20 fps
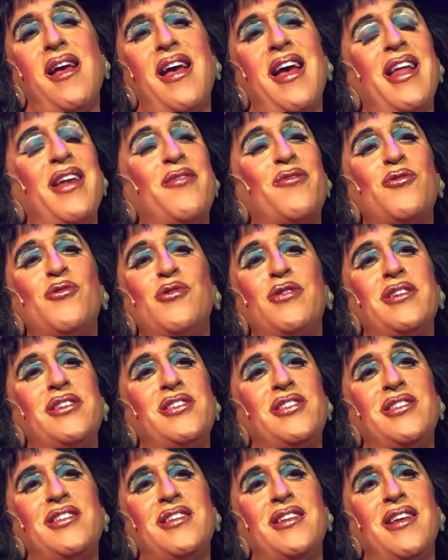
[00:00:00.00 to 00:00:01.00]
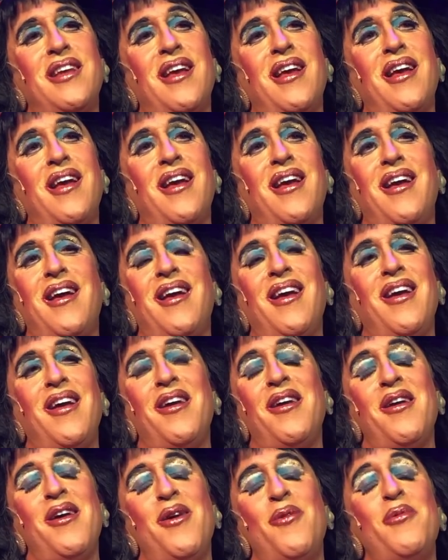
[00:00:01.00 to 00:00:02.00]
And of course,
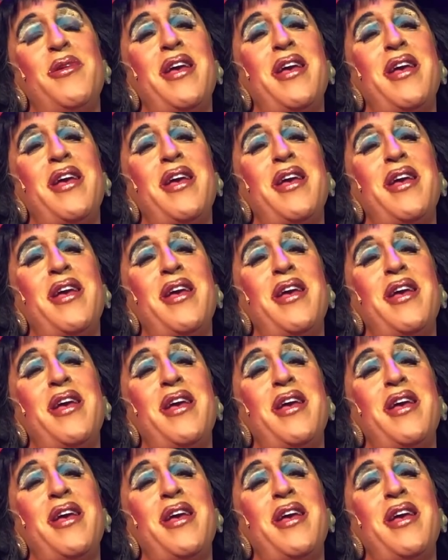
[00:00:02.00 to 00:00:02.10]
we